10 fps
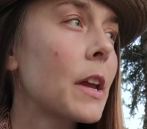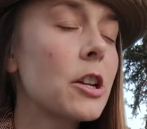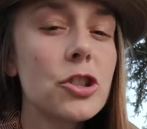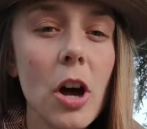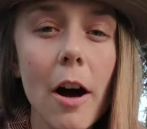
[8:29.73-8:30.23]
I
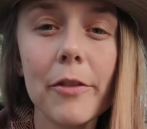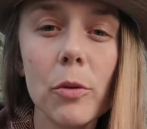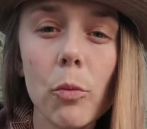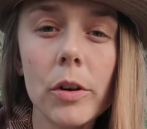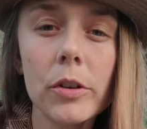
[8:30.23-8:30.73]
just
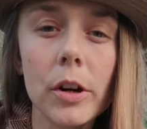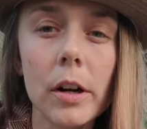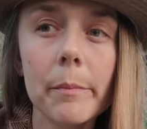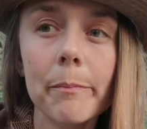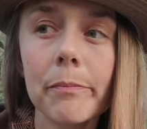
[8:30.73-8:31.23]
often
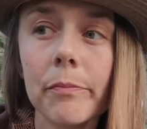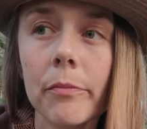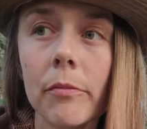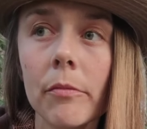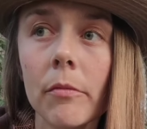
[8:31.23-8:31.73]
wonder
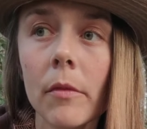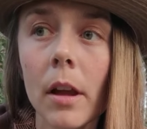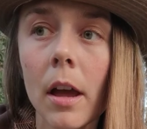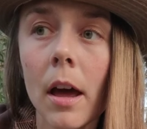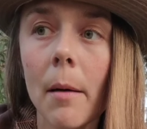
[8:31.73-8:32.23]

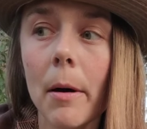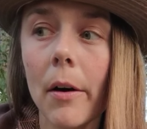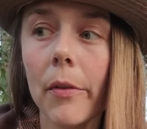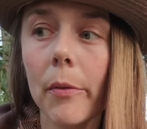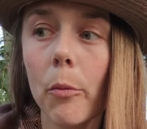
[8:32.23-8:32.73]

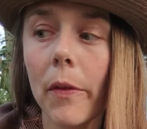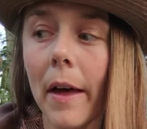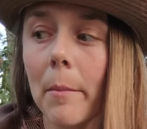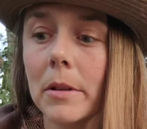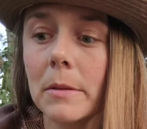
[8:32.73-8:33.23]
about what
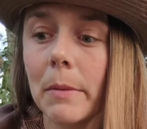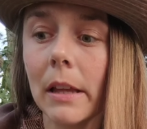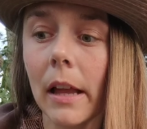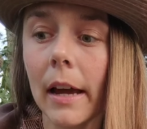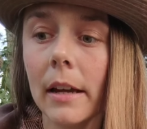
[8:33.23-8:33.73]
that must
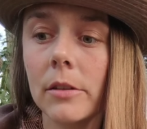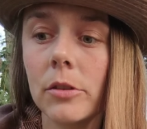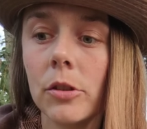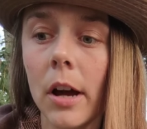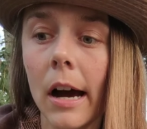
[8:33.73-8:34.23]
be like
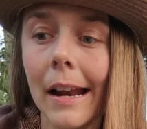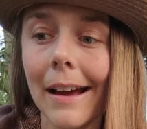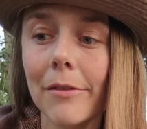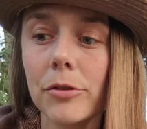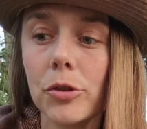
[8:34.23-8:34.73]
to not
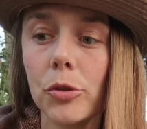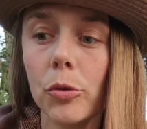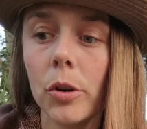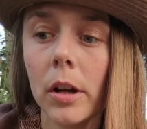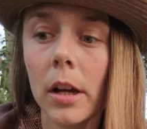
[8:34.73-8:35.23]
have
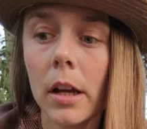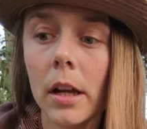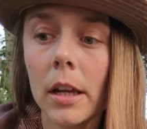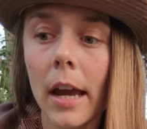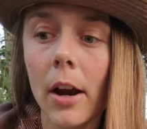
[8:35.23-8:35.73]
to
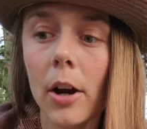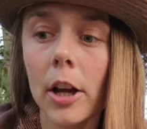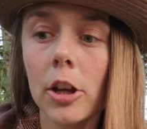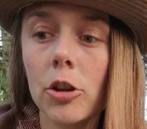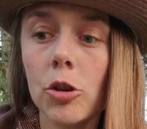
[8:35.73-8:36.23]

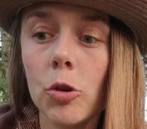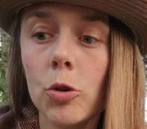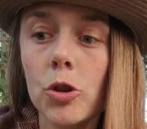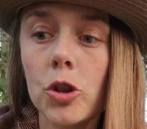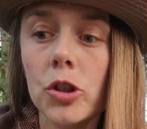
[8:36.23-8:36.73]
carry
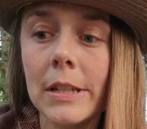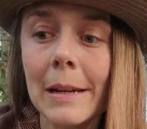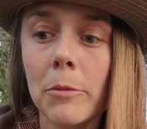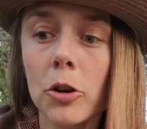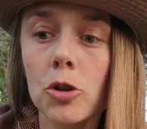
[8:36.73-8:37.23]
huge
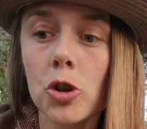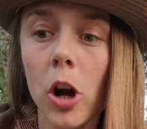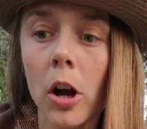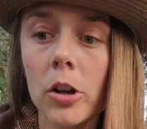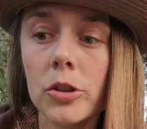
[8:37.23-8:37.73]
steamer
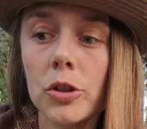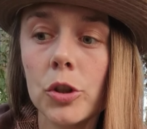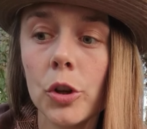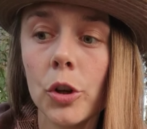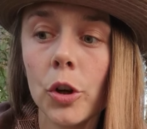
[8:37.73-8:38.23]

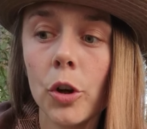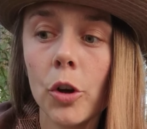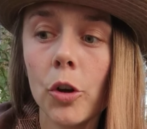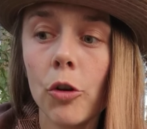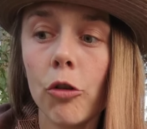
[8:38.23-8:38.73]
trunks
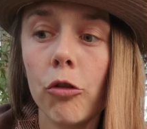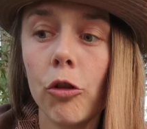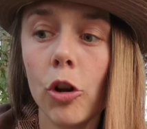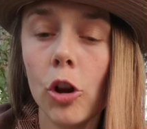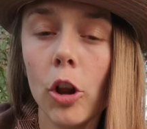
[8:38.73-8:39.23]

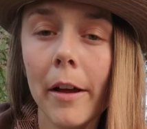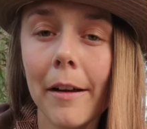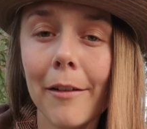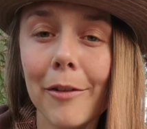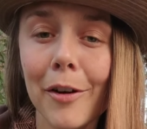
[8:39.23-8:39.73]
full
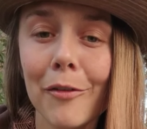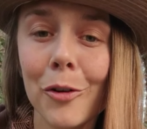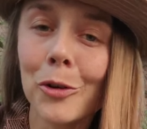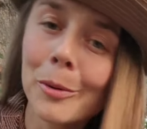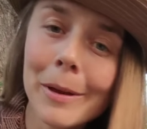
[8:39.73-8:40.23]
of
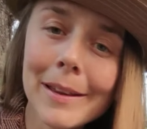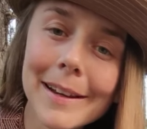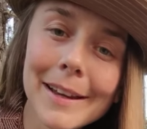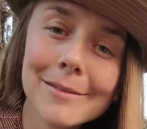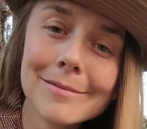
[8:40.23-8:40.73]

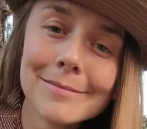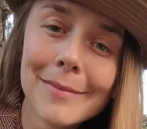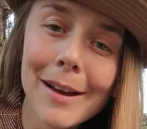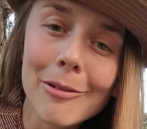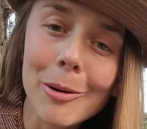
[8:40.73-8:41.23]
vulnerability
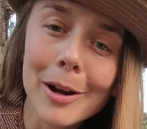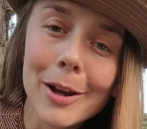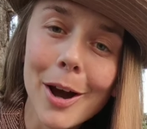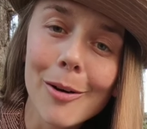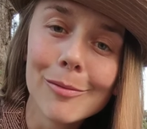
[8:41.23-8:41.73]
everywhere
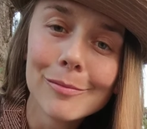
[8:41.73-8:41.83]
you go.